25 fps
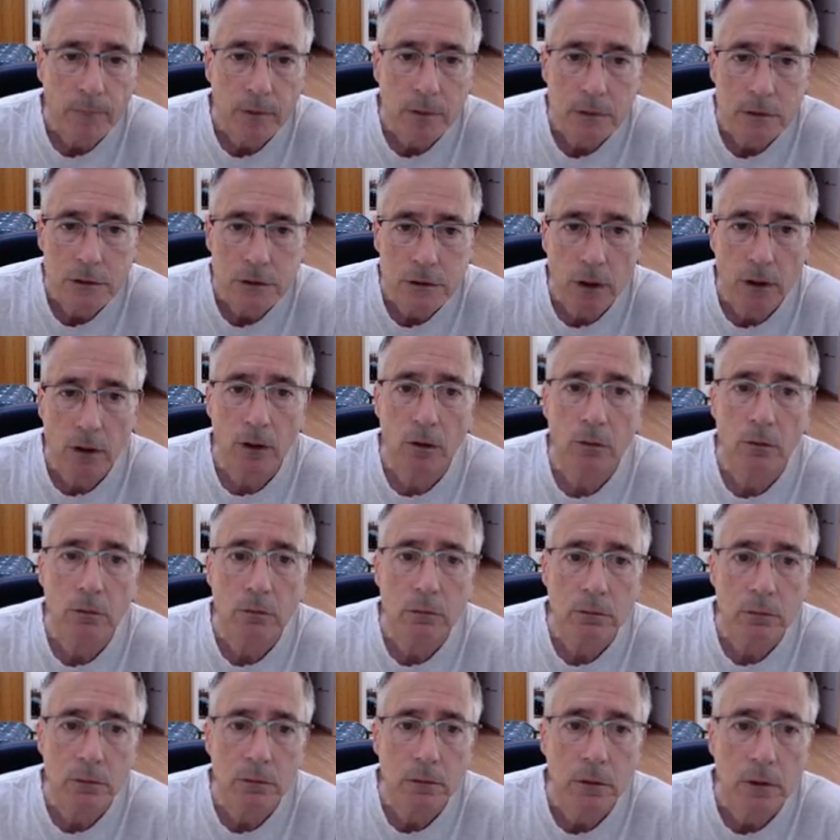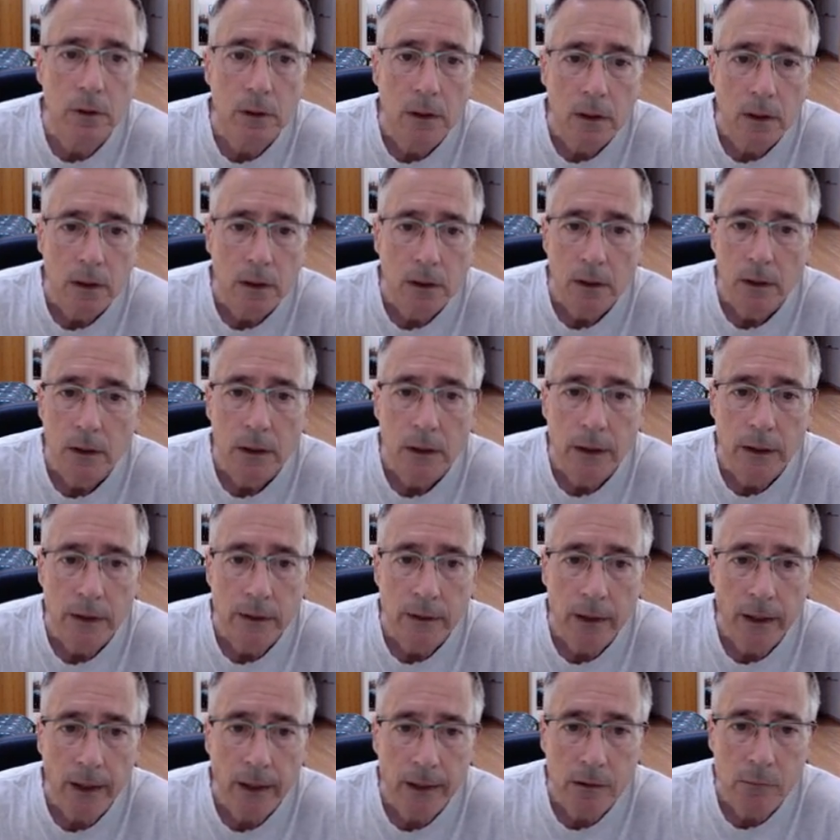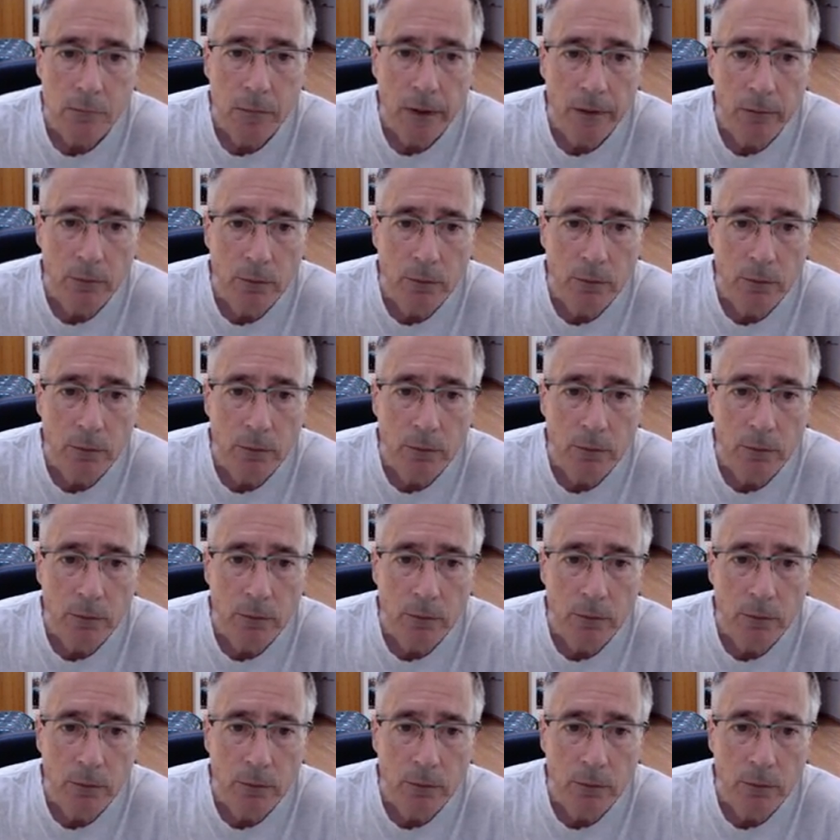So he attacked my